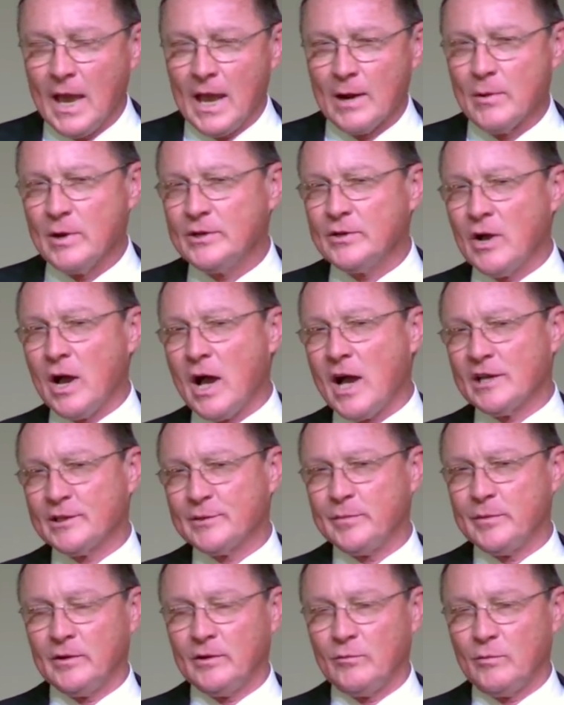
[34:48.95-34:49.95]
And I went to a
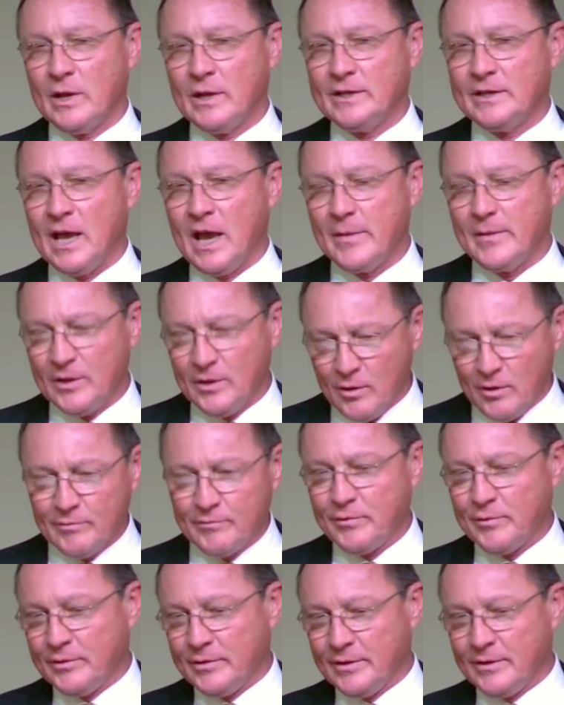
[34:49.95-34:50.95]
hospital one time. You go
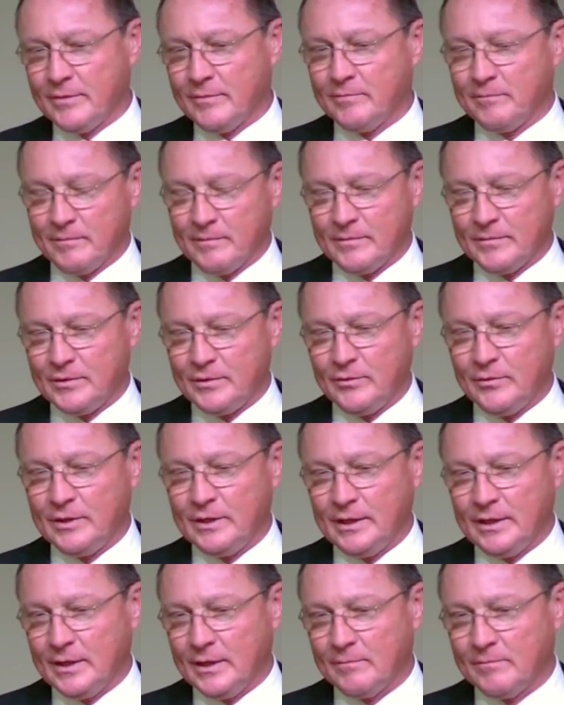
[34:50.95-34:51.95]
through the to
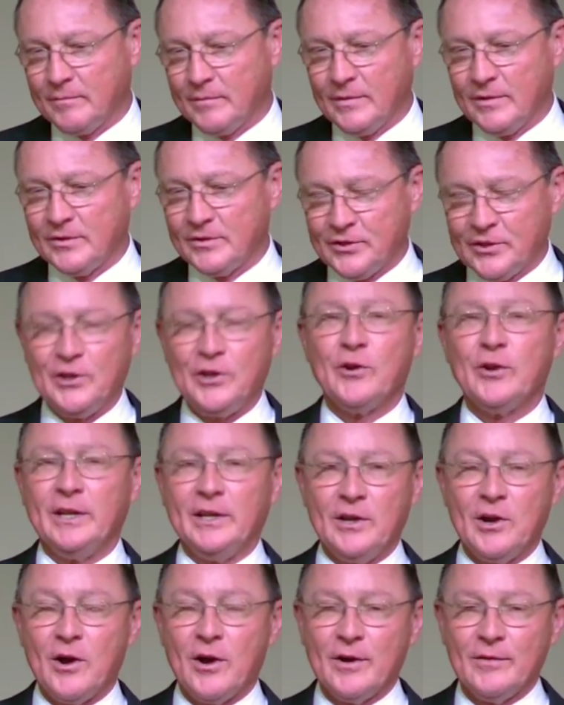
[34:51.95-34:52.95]
the uh,
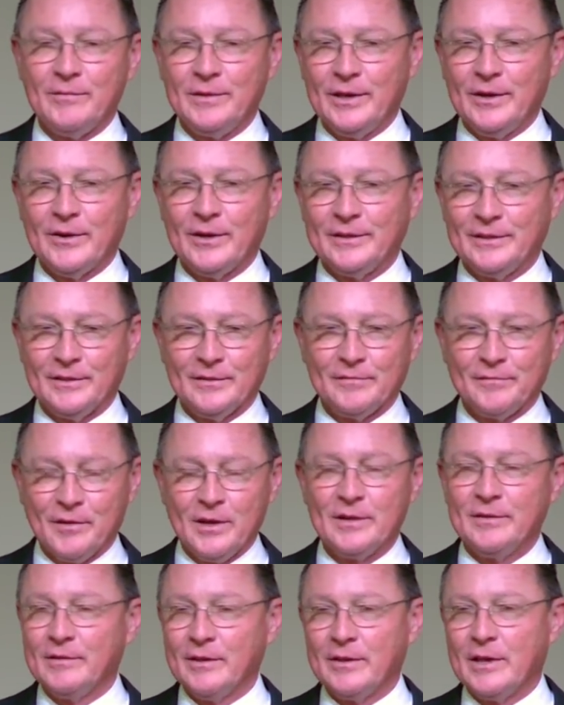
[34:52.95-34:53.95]
security guard there at the
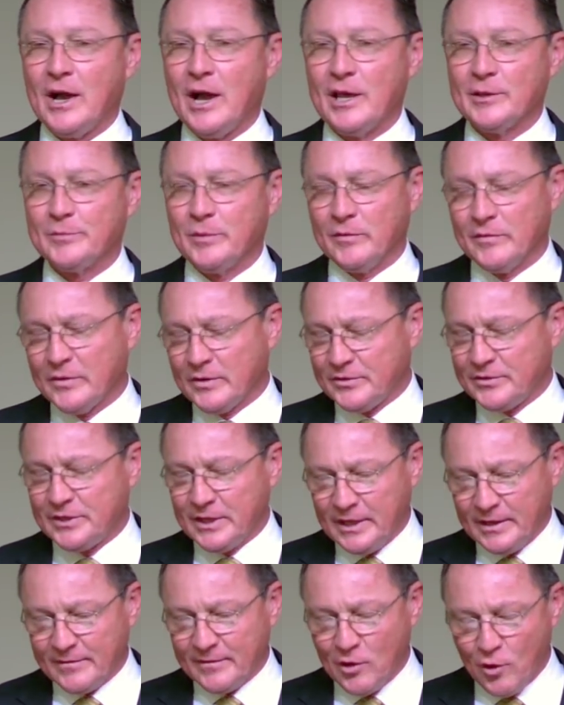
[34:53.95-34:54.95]
front of the hospital, the
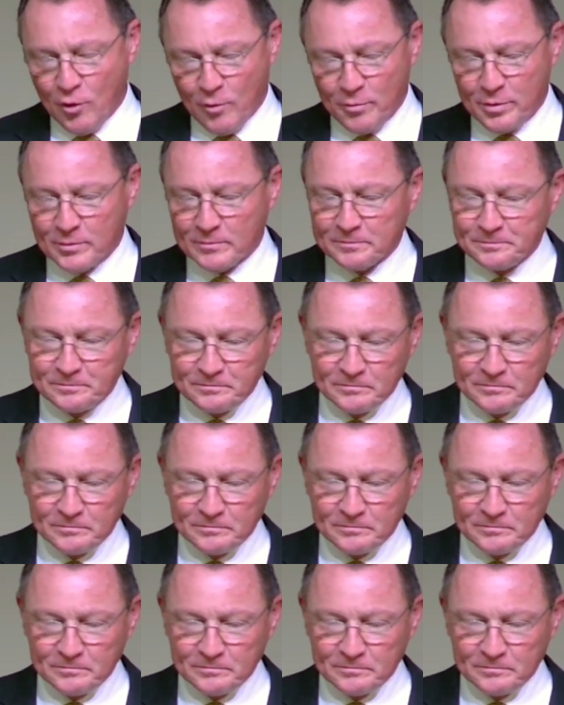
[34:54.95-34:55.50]
City of Hope.